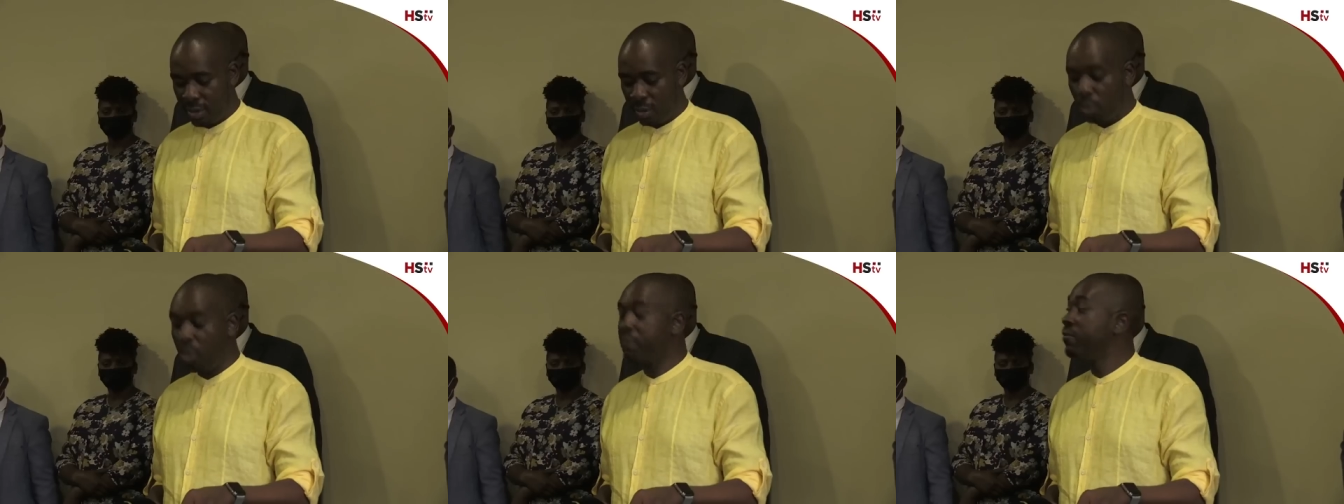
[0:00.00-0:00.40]

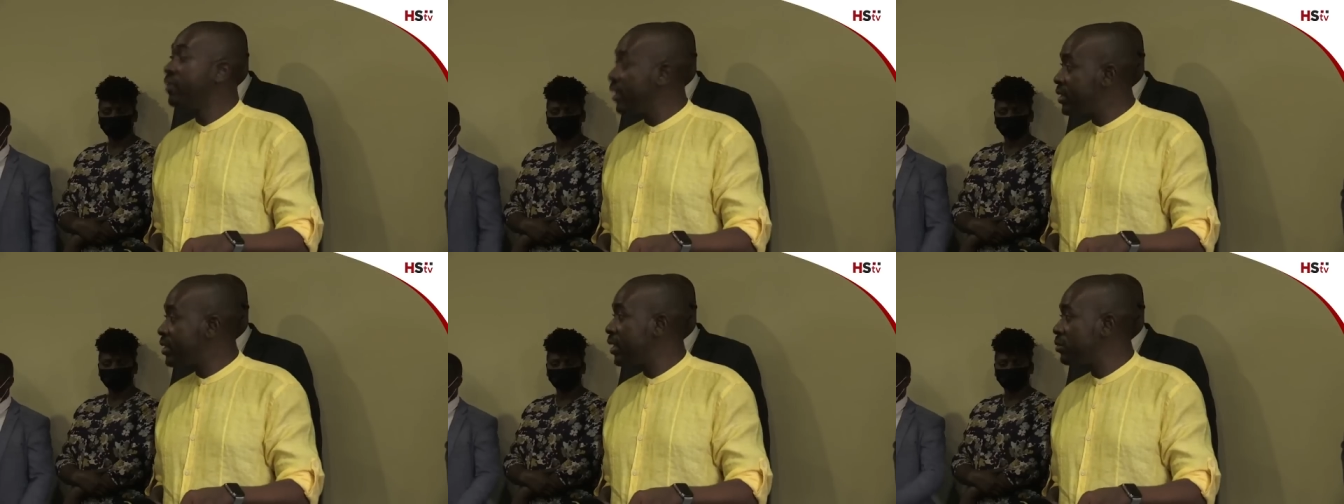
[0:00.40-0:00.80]
We have
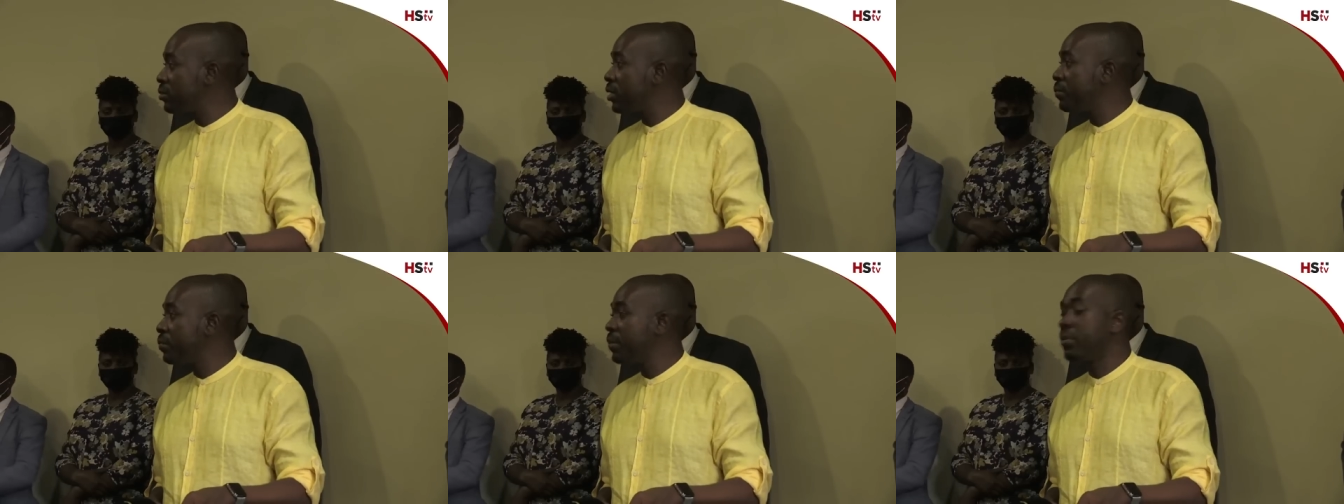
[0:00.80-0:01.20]
listened to
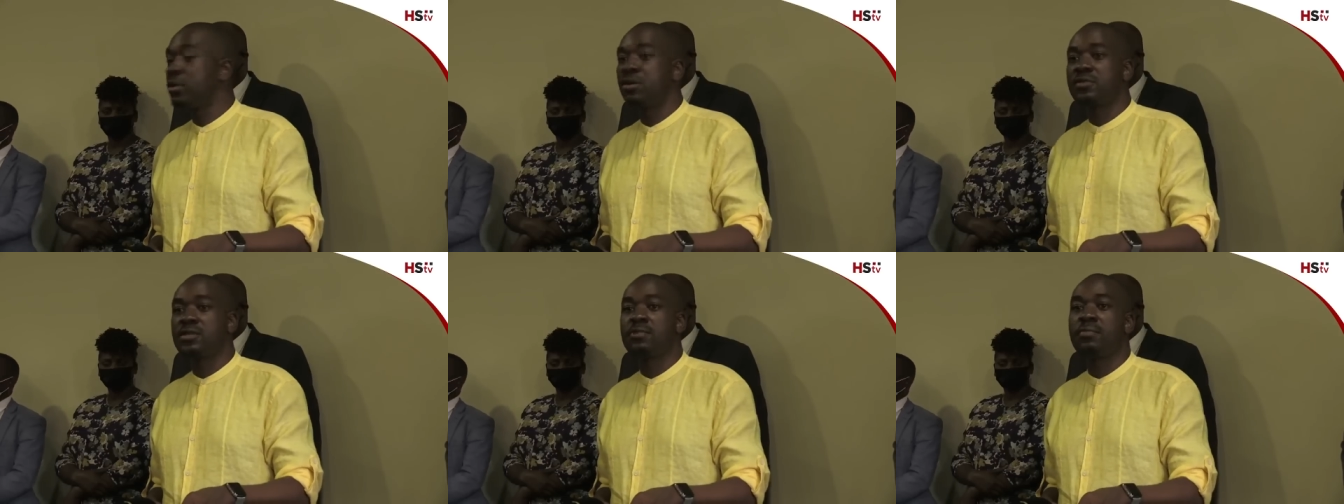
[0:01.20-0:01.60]
the
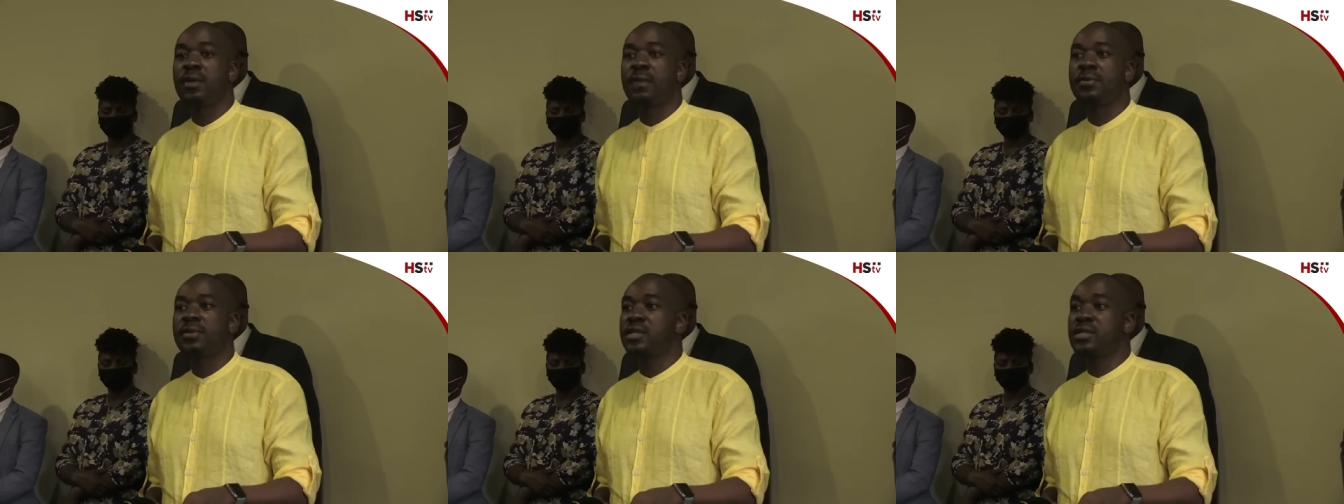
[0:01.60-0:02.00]
people of
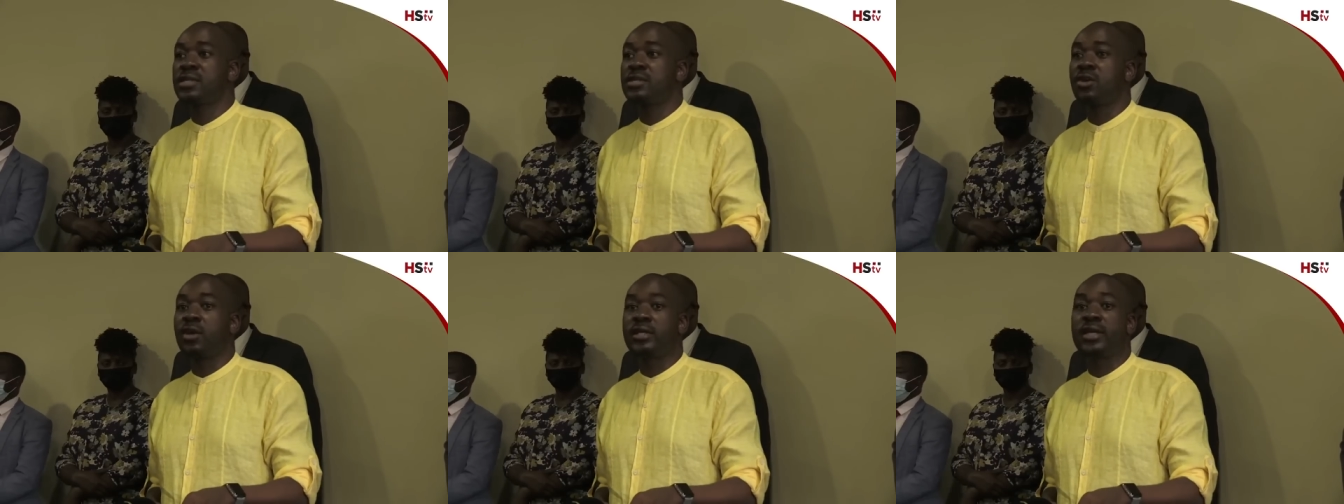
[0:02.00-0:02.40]
Zimbabwe. This
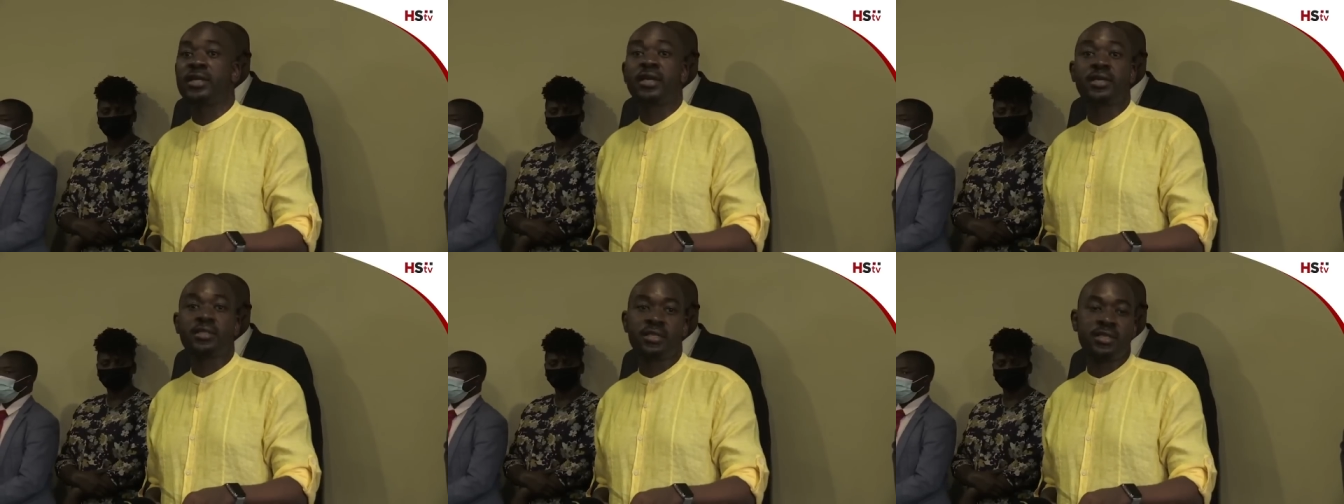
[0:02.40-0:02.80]
is not an
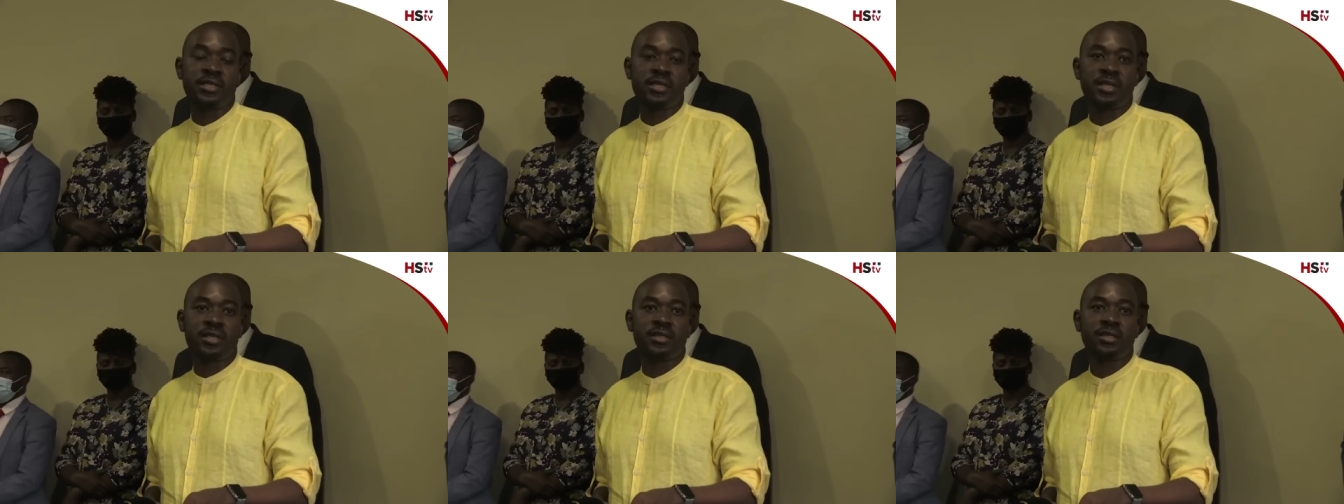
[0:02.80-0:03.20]
easy
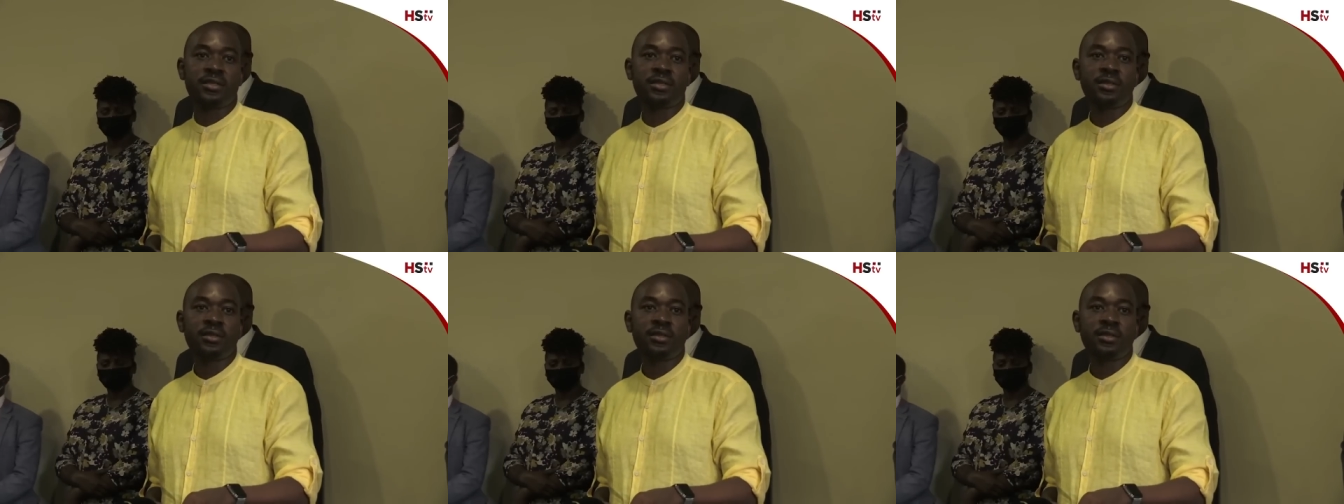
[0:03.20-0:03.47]
decision.